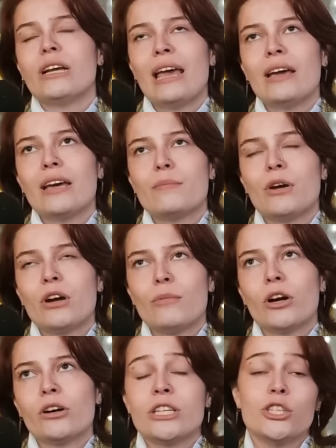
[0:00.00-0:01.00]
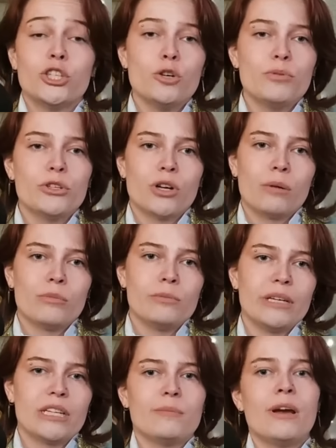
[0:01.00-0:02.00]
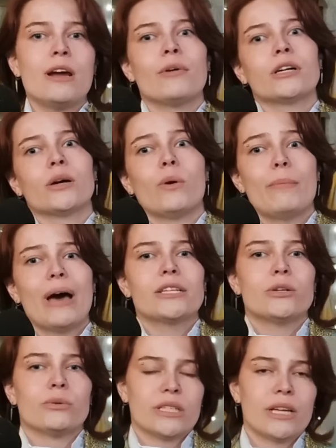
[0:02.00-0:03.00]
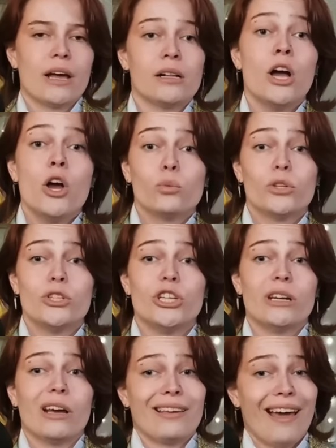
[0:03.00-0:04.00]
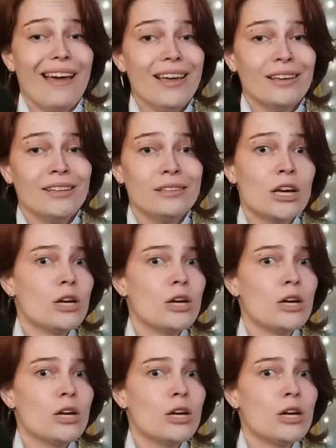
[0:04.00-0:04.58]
can't get Mary Margaret in super trouble because Mary Margaret went back to her cell, Regina can